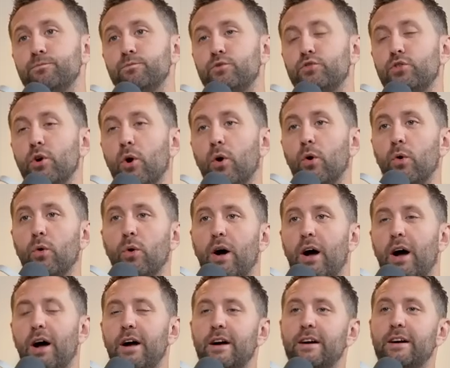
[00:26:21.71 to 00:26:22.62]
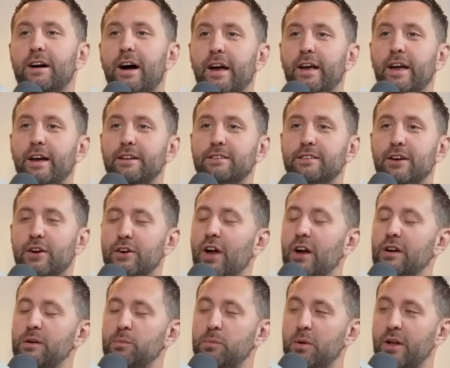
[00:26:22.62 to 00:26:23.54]
so I guess,
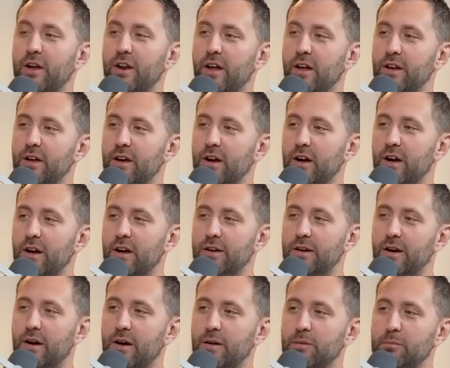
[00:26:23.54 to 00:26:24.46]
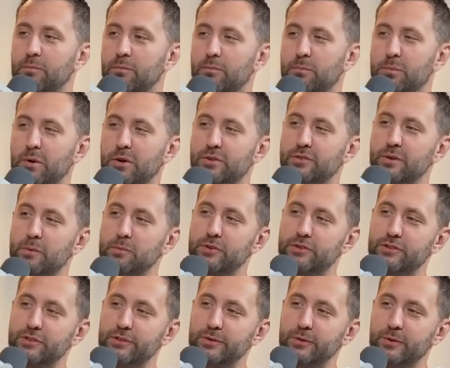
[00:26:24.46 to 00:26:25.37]
are you planning on a book number
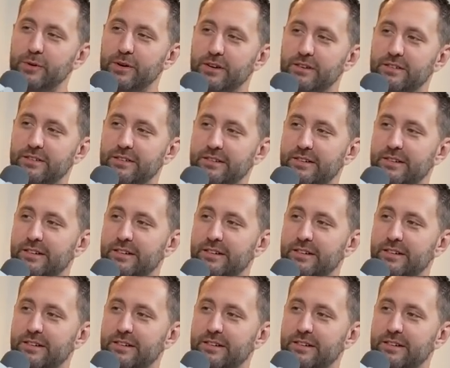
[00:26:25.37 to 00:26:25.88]
2 or?